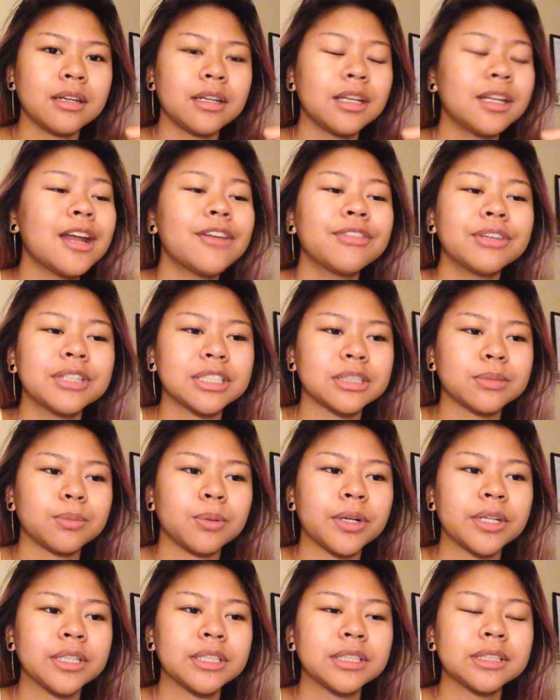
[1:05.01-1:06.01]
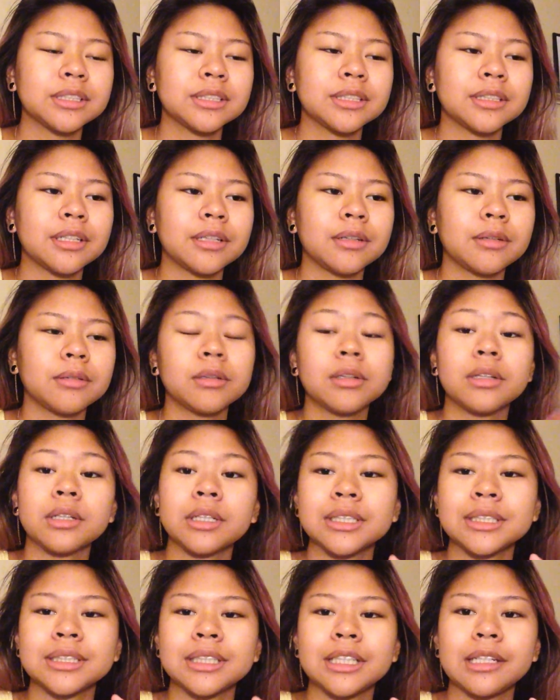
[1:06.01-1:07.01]
It never disappoints, or
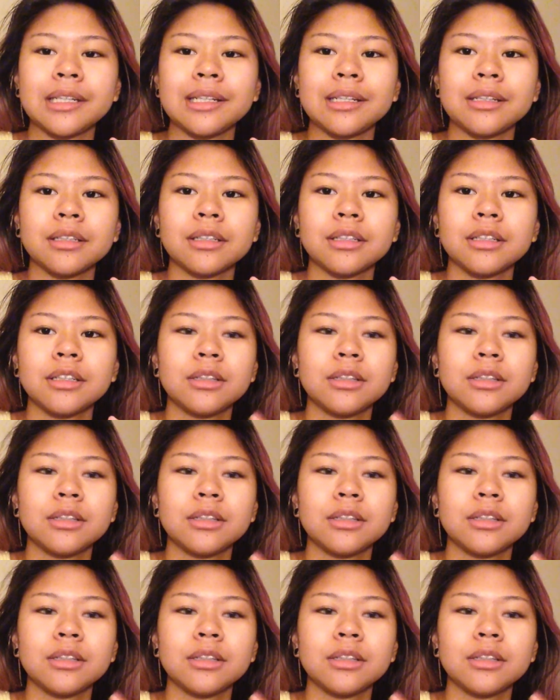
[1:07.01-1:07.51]
his singing.